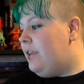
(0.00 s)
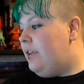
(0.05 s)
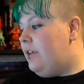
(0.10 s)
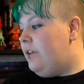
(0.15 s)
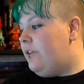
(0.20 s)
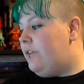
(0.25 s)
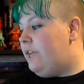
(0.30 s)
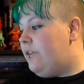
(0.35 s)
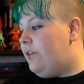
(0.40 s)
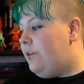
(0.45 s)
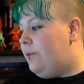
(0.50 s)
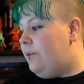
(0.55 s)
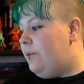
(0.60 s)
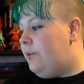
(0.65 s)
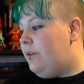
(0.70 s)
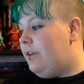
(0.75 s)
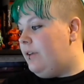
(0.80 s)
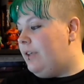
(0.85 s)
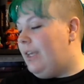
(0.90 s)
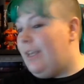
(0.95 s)
So,
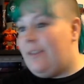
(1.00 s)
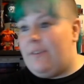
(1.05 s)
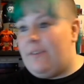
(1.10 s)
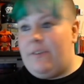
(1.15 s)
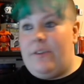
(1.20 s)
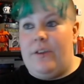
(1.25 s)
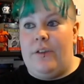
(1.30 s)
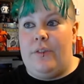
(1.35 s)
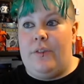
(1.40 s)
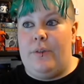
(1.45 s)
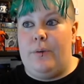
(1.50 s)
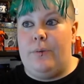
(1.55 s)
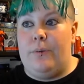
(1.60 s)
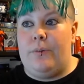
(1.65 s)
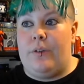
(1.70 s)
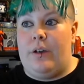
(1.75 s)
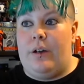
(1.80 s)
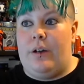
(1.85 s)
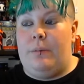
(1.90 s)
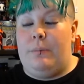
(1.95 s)
yes, those
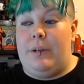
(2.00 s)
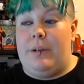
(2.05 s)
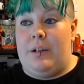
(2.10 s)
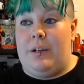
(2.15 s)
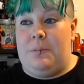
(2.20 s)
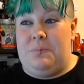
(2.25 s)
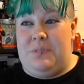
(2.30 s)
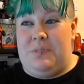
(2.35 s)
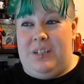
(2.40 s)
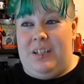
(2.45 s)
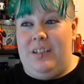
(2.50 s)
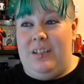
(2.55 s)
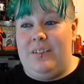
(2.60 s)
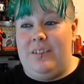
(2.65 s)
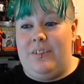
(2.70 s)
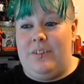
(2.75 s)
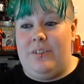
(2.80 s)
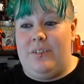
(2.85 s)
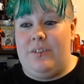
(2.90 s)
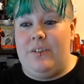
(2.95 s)
are my
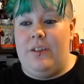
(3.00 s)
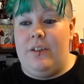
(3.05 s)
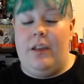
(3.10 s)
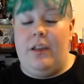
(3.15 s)
updates,